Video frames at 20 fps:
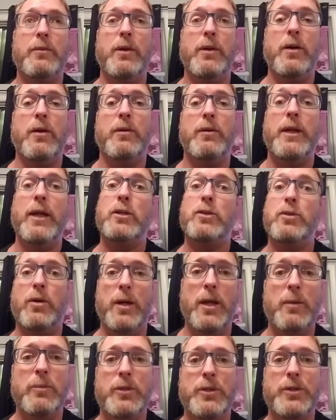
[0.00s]
our next door
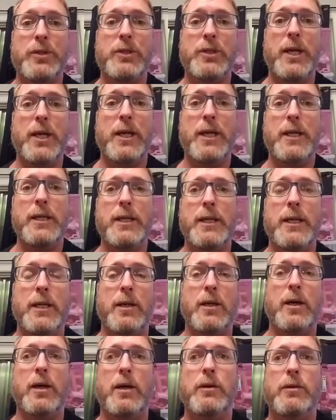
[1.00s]
neighbors are staying,
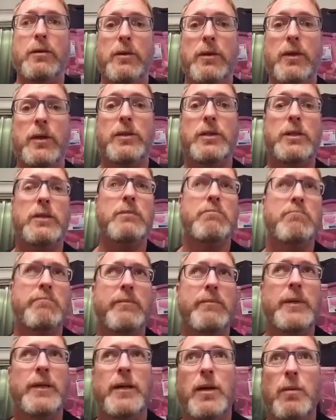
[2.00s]
and there's
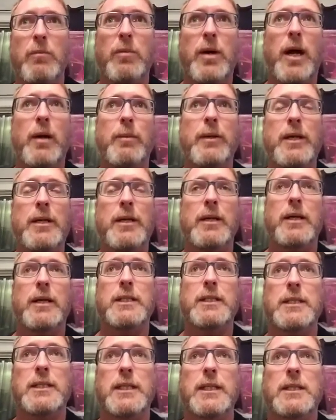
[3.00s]
probably
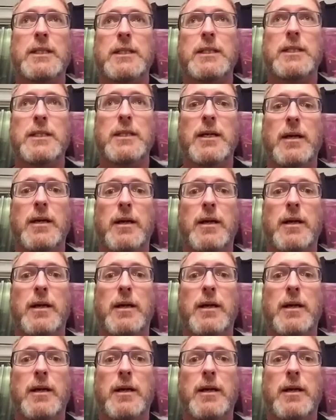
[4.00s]
six